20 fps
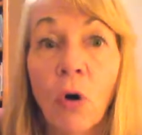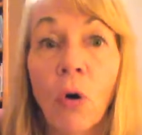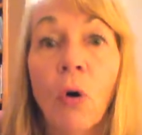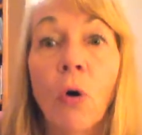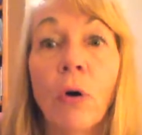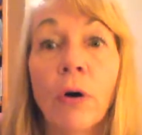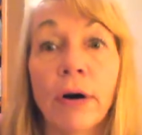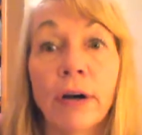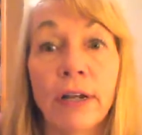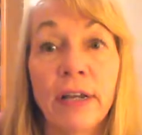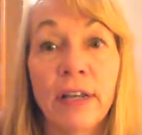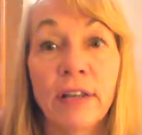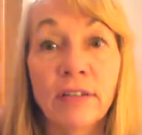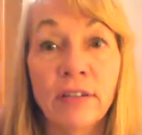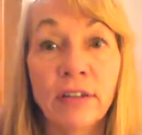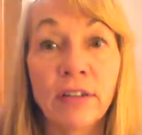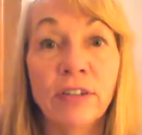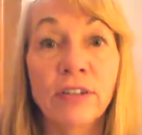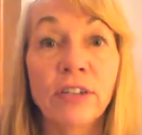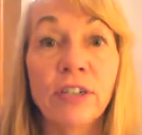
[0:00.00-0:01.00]
or is
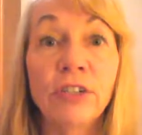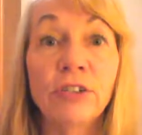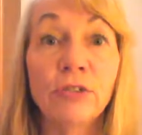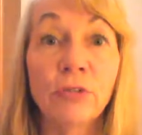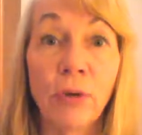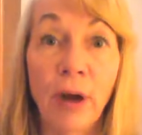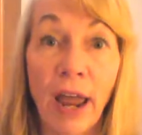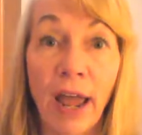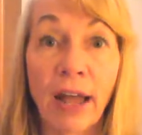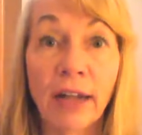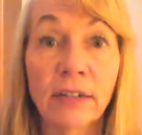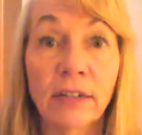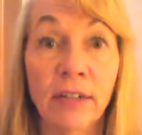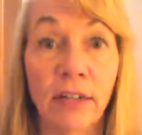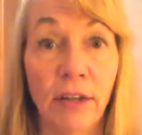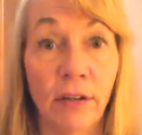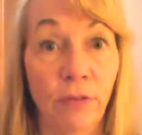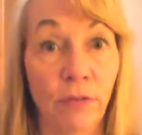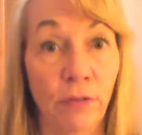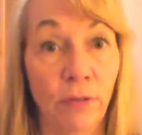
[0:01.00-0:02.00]
it
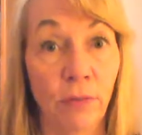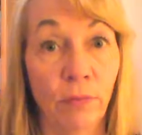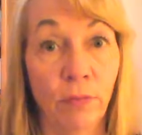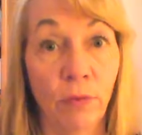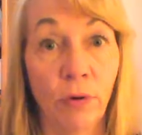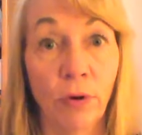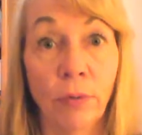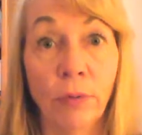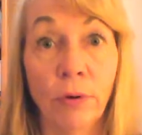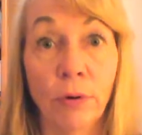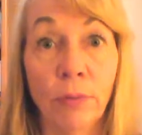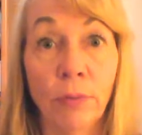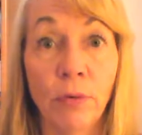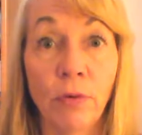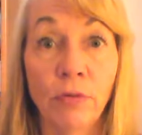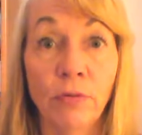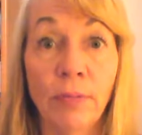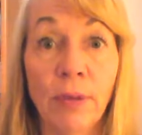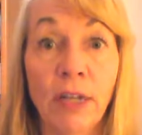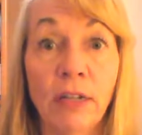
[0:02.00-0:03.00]
detracting from forward
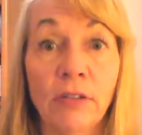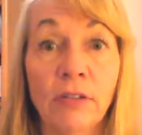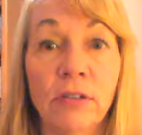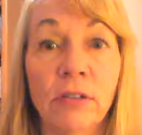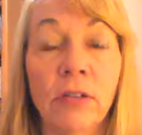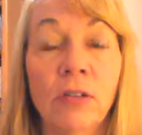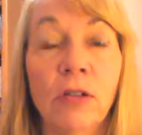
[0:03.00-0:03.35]
movement?